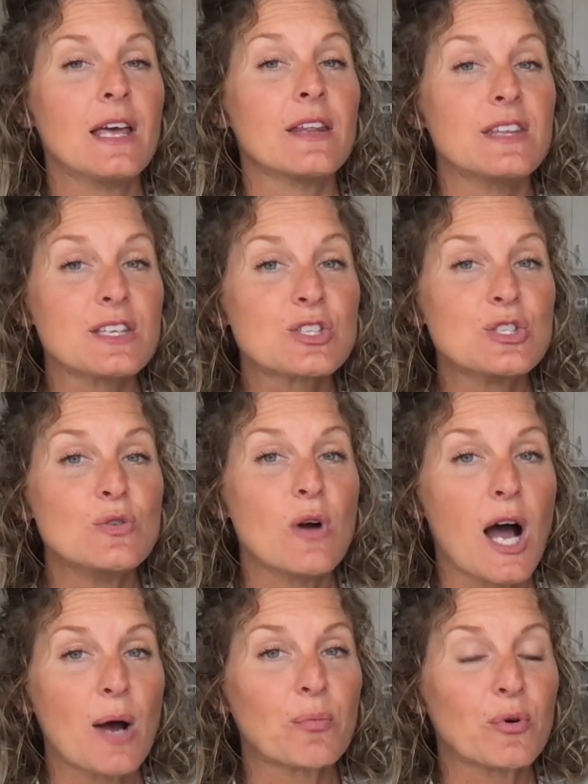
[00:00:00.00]
This new
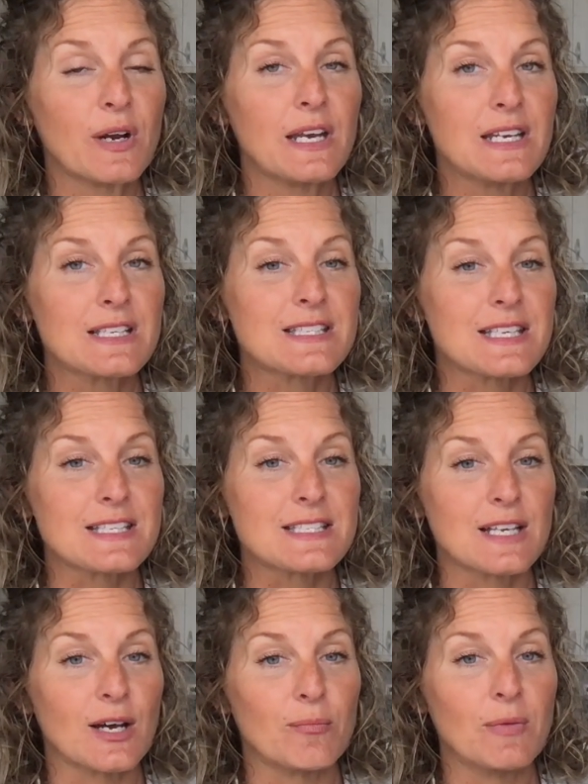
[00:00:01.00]
operating
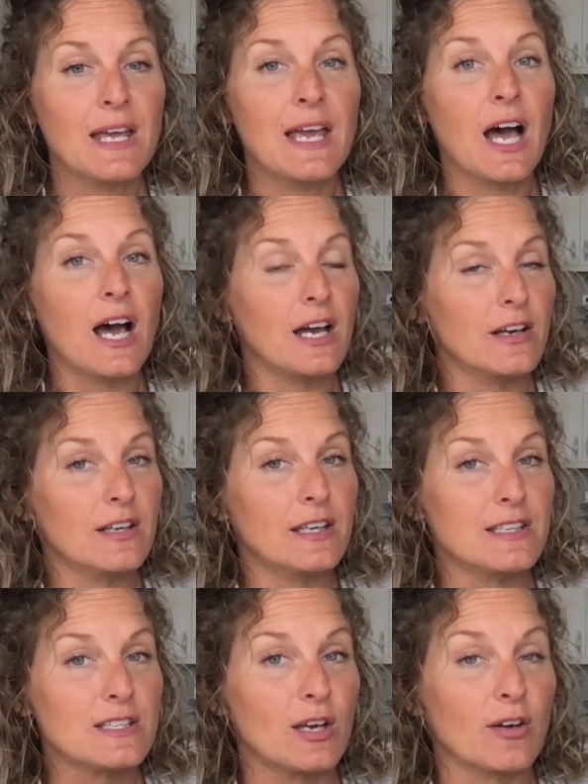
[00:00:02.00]
system
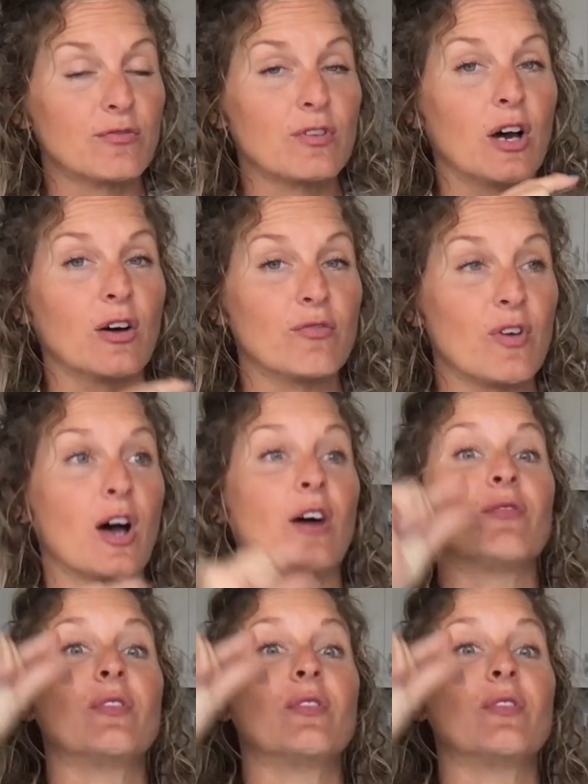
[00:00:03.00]
of